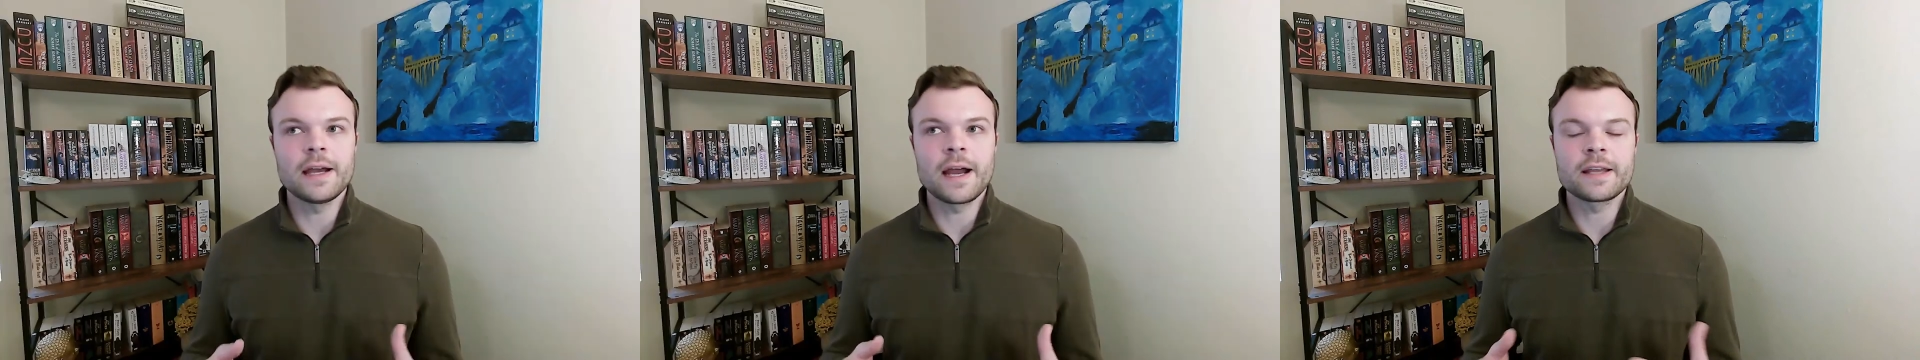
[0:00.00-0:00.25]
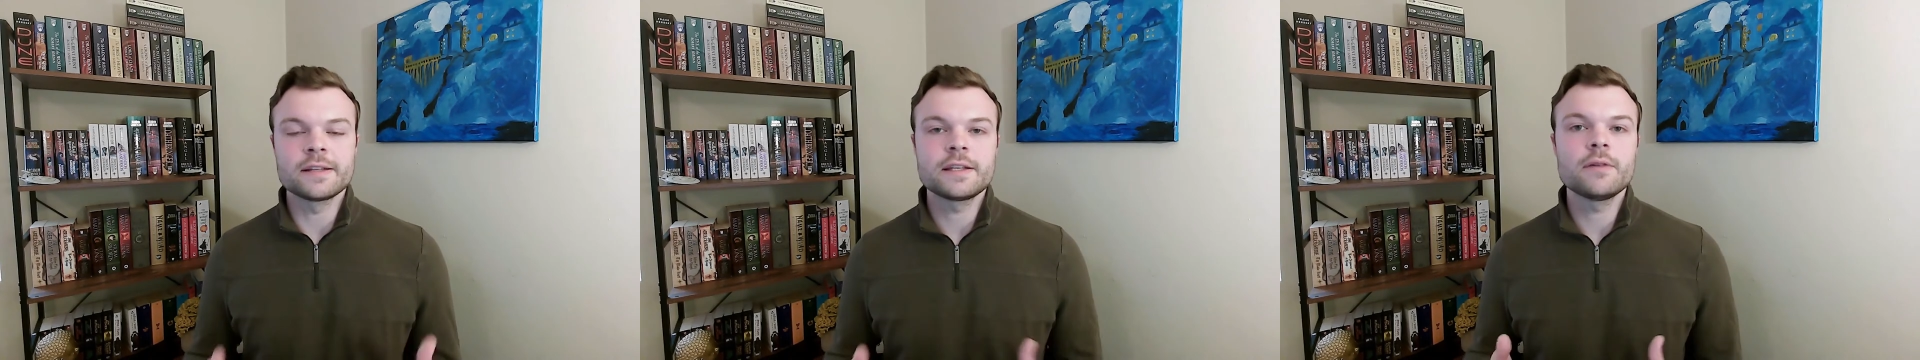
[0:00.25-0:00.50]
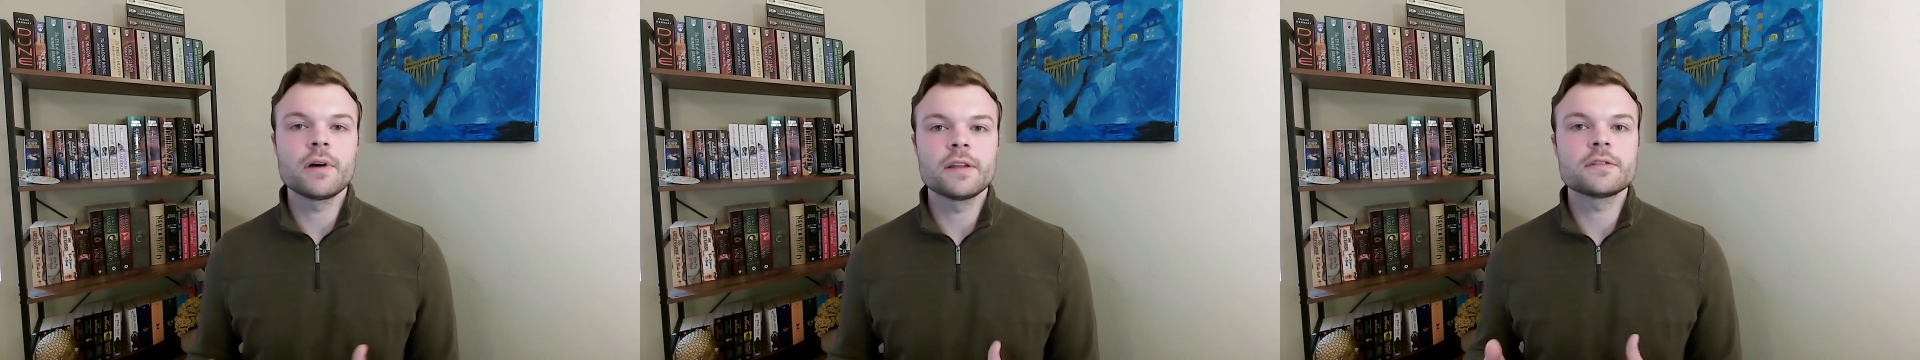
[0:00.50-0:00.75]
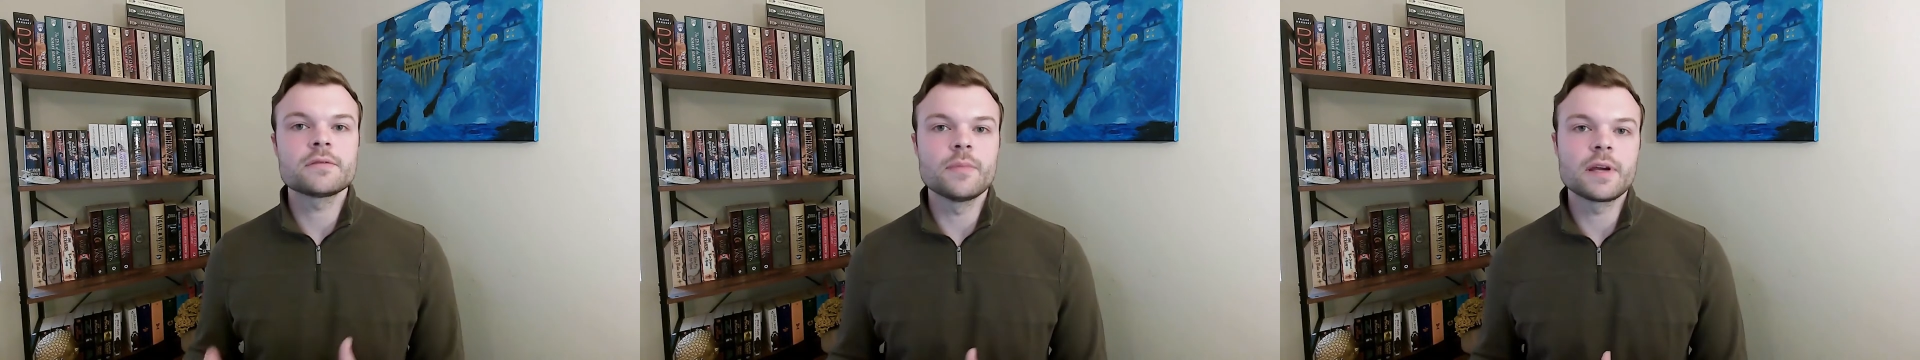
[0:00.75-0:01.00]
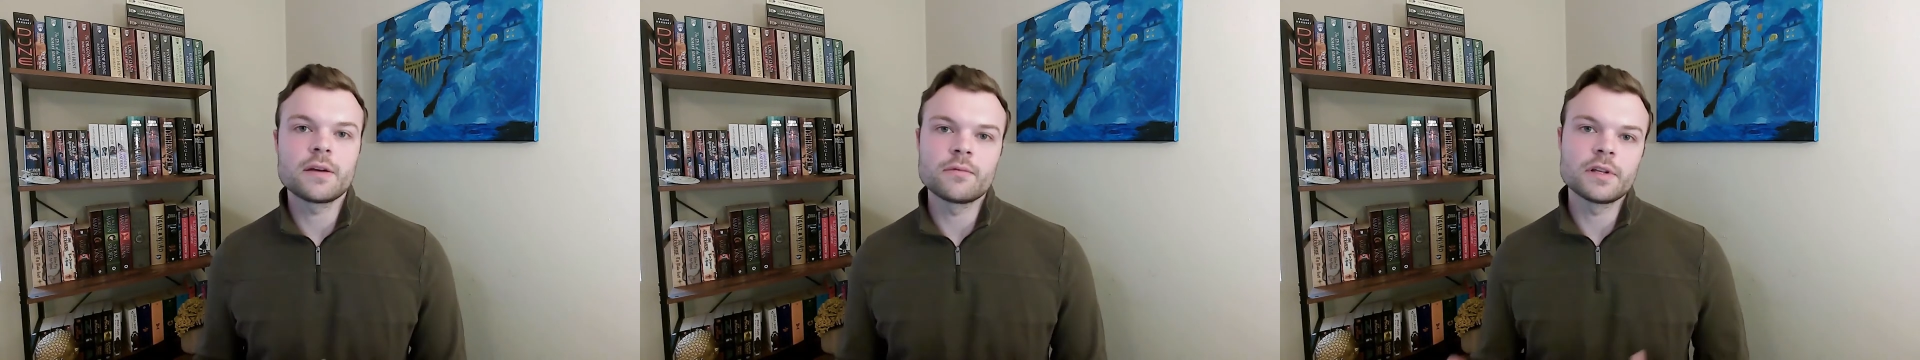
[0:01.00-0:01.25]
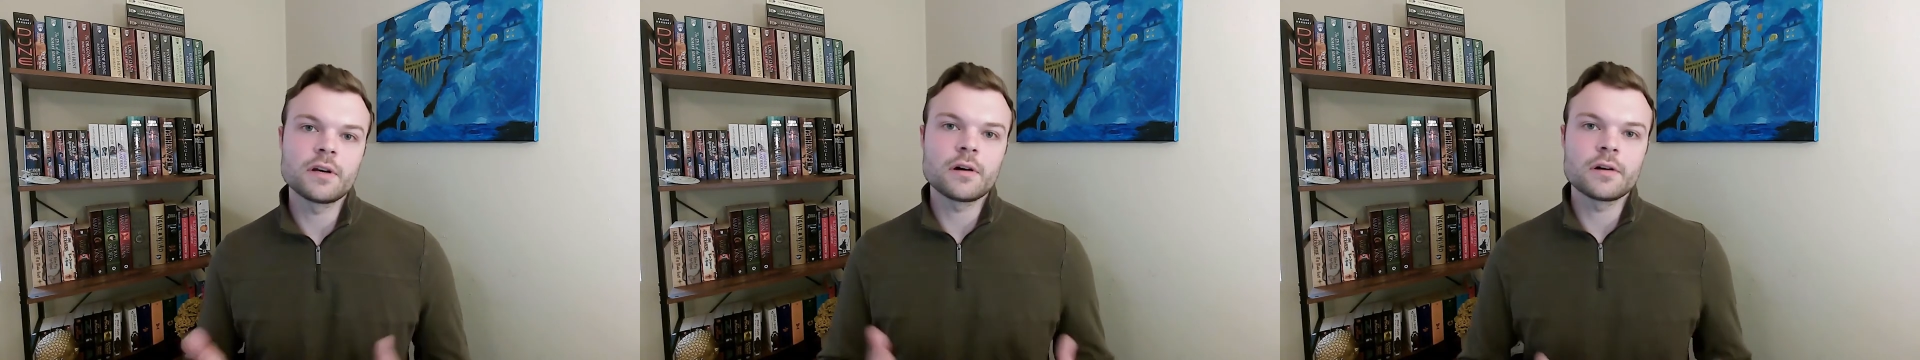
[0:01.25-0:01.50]
I can see why this would make it
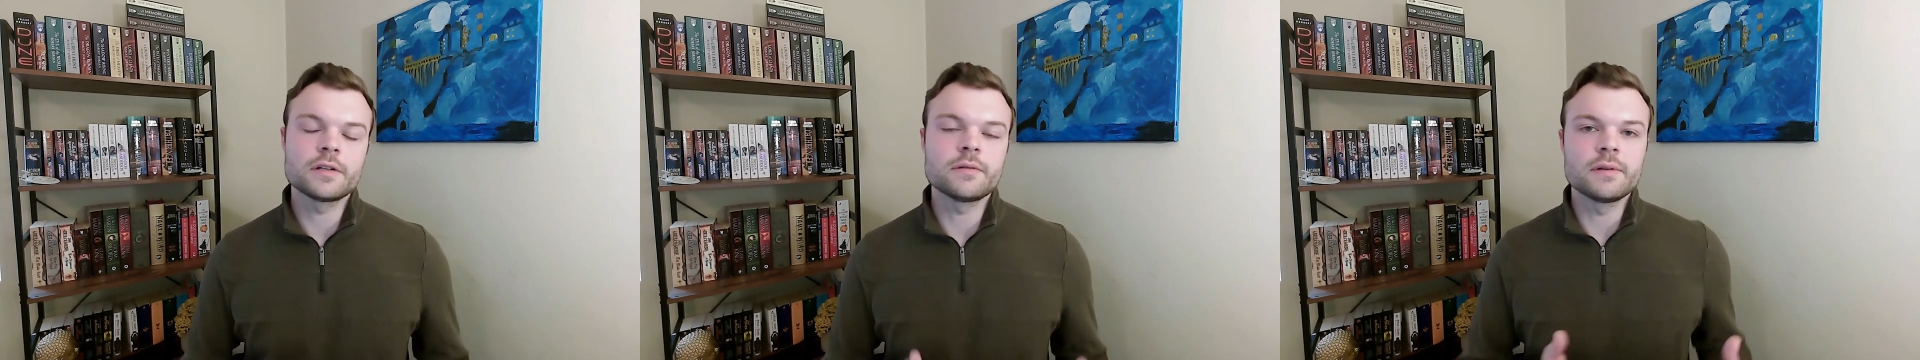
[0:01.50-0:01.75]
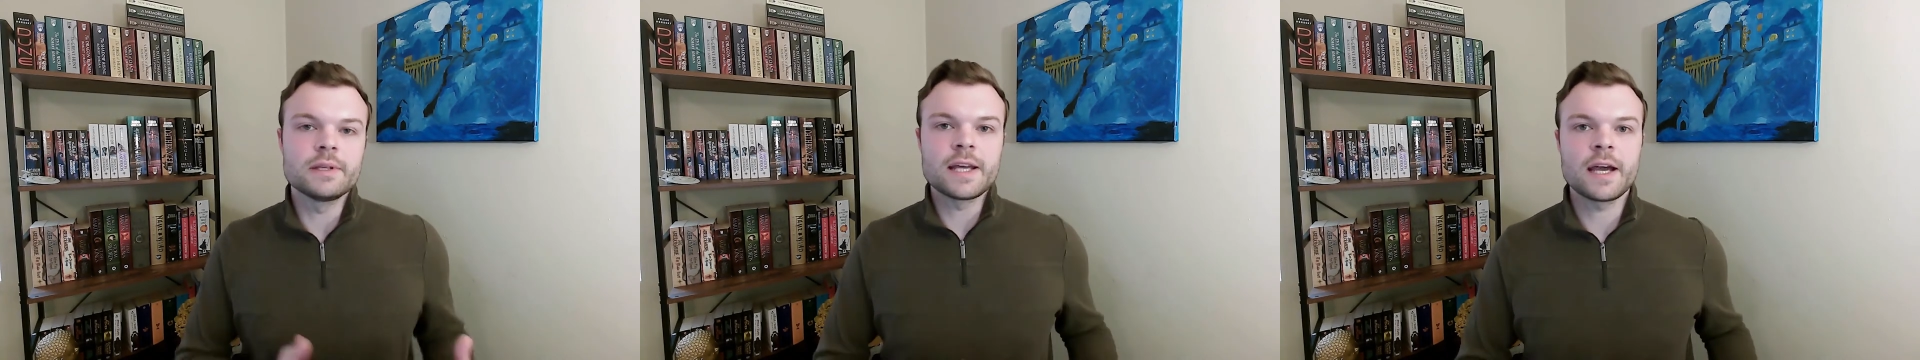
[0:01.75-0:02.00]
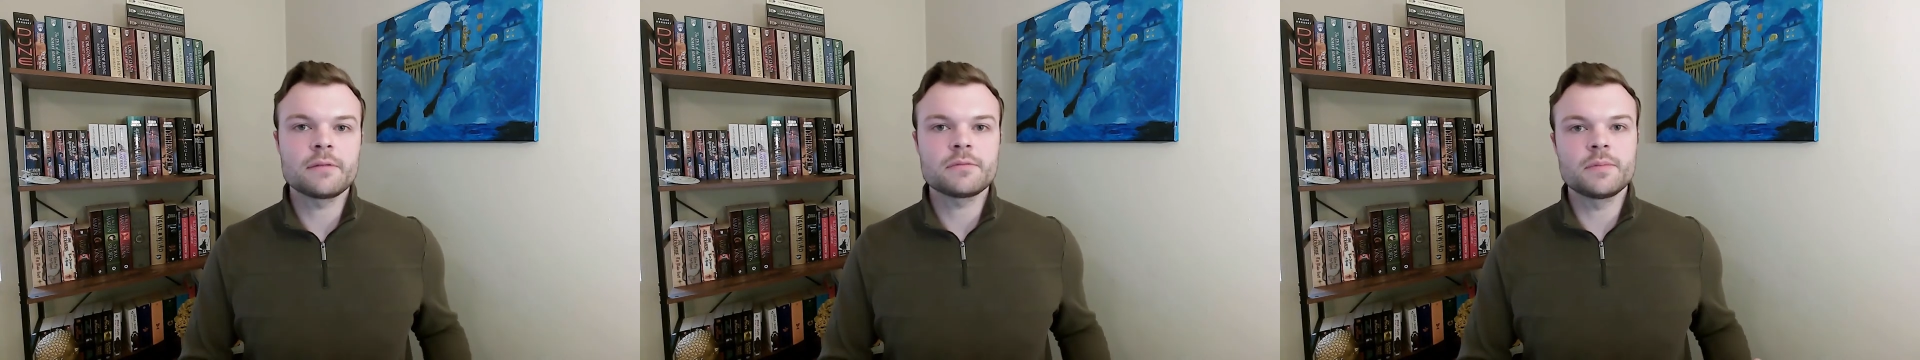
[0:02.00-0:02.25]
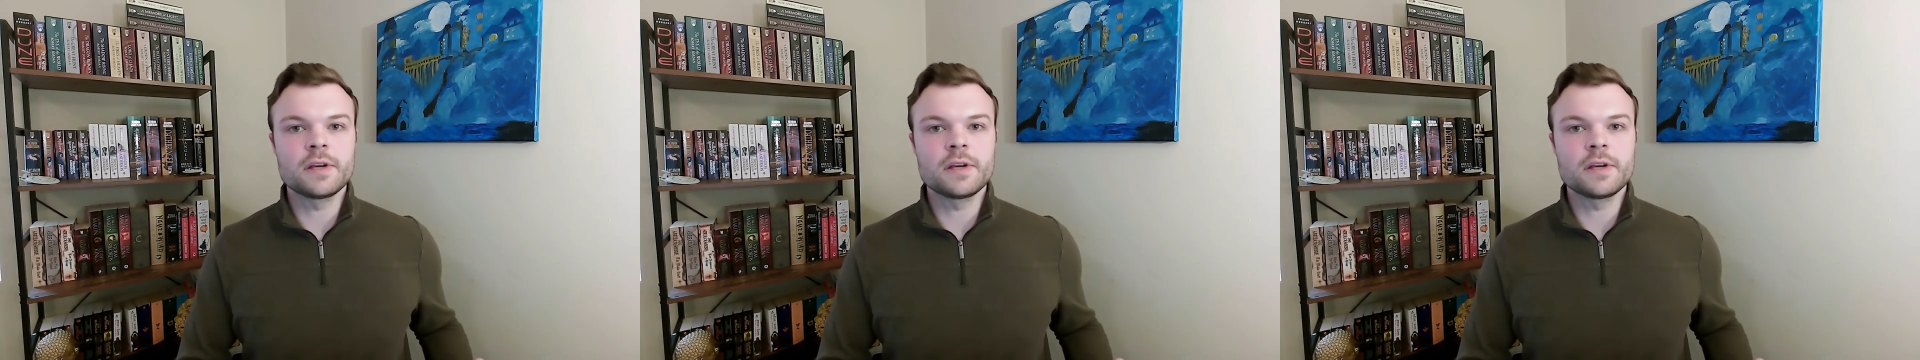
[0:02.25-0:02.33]
really hard to adapt,